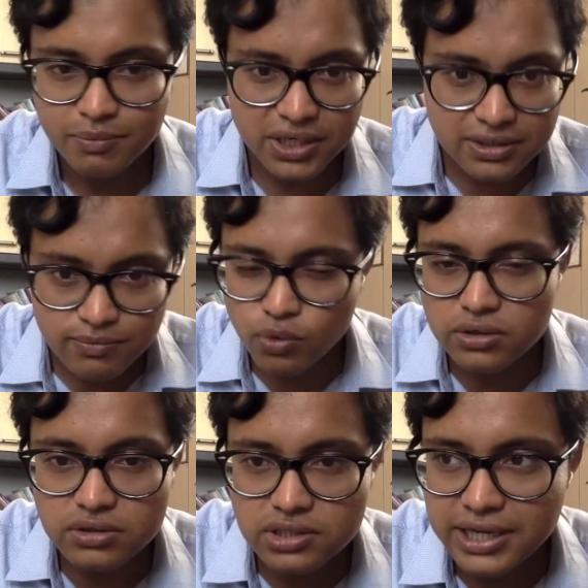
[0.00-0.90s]
But in
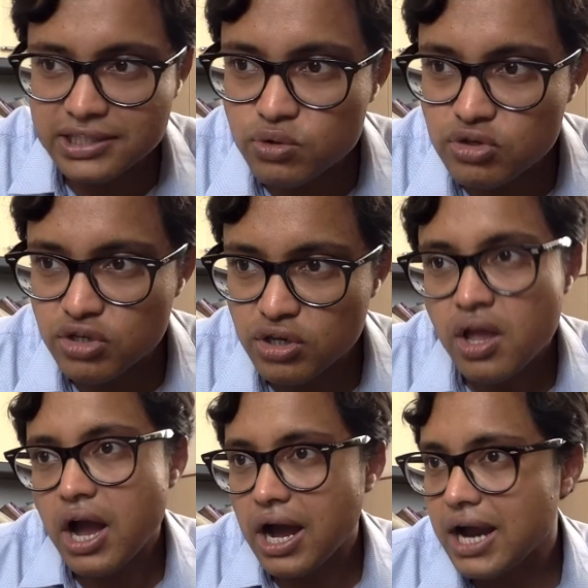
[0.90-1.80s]
modern statutes
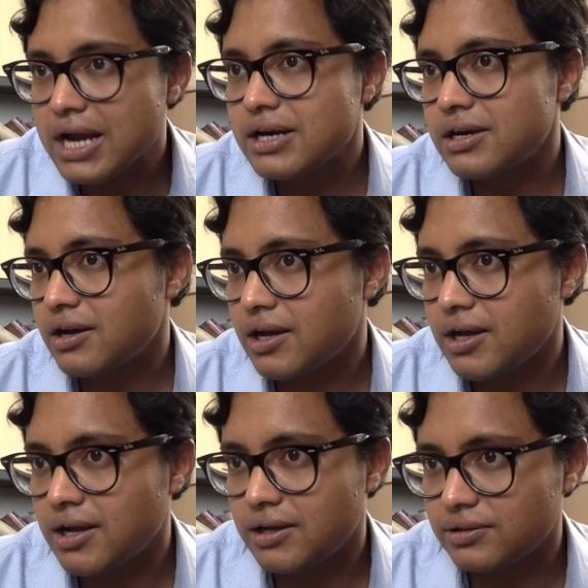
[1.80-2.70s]

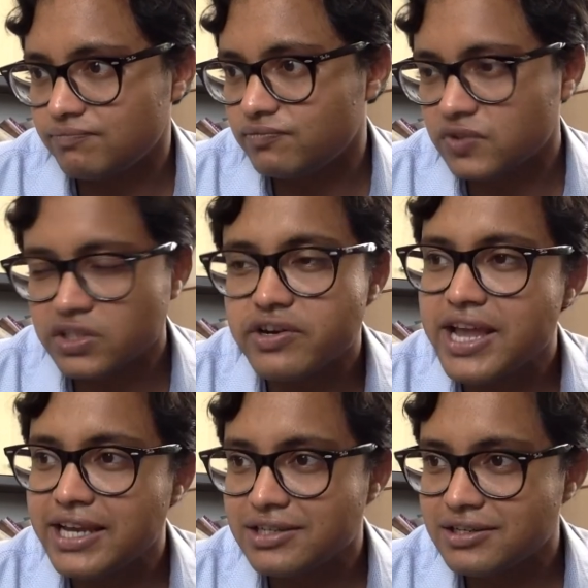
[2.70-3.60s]
are
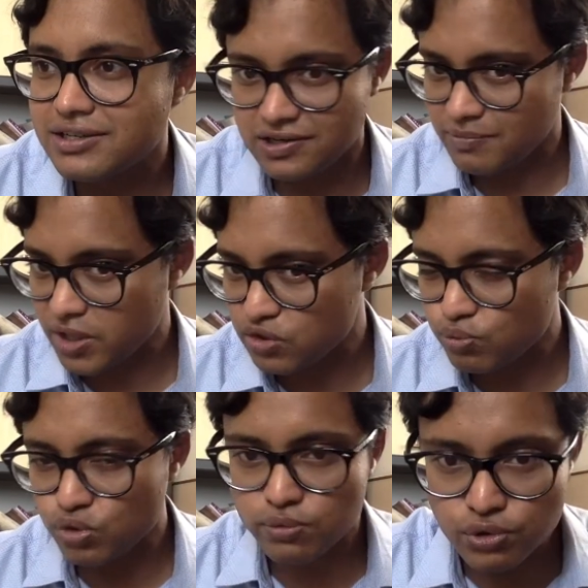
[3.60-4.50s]
created in a much
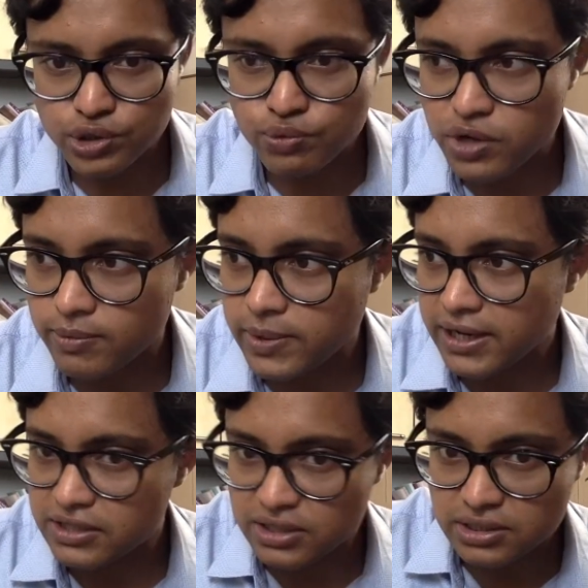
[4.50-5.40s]
more fluid way,
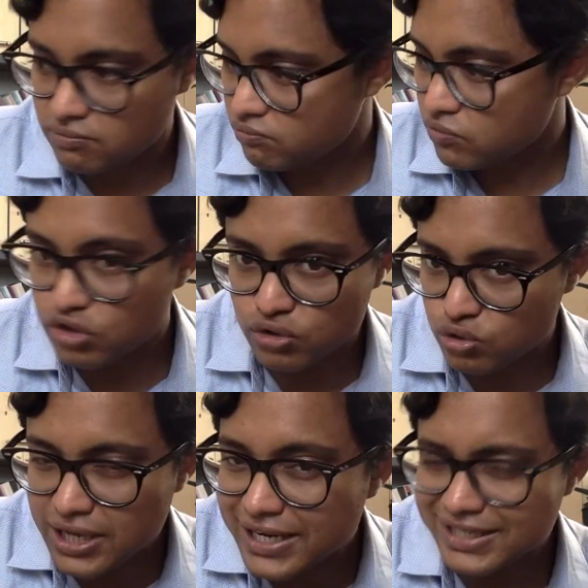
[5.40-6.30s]
because the
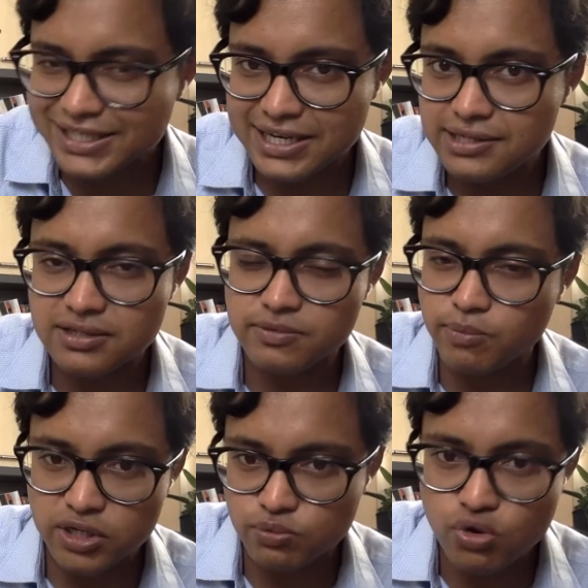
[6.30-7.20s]
society changes
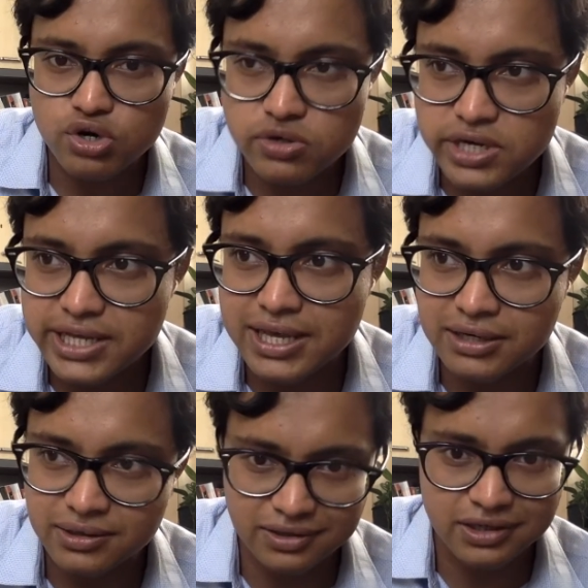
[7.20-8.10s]
much more today
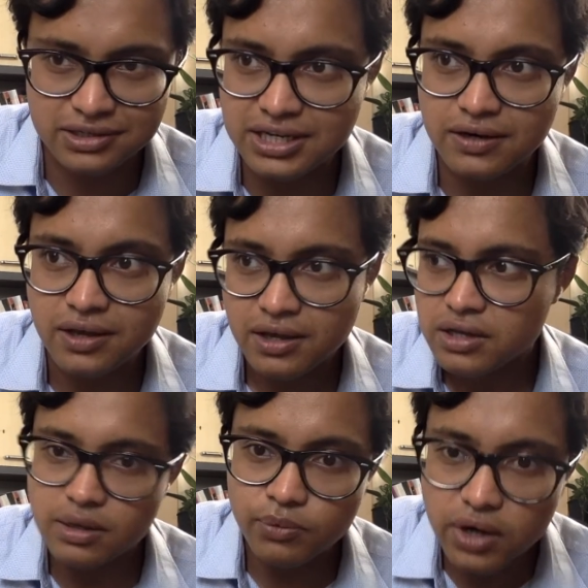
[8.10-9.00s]
than it did
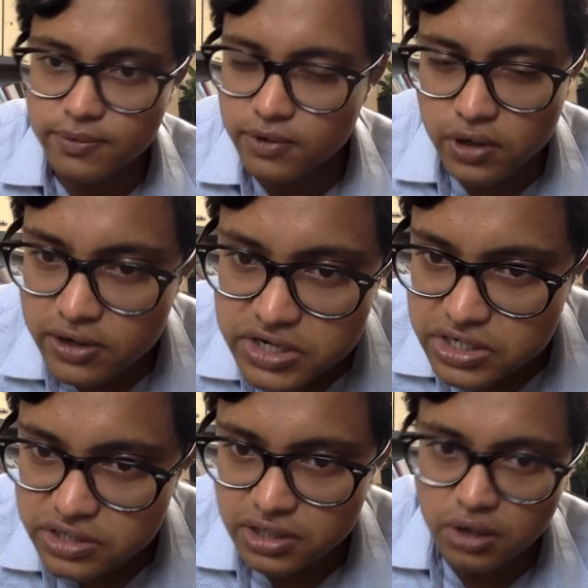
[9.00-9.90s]
some 300-400
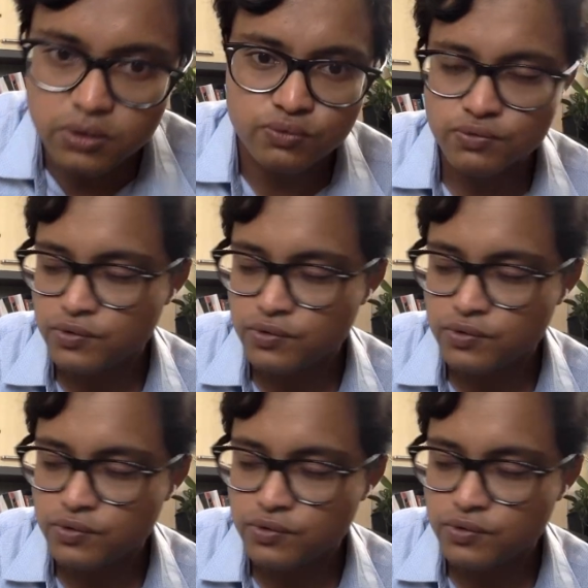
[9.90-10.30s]
years ago.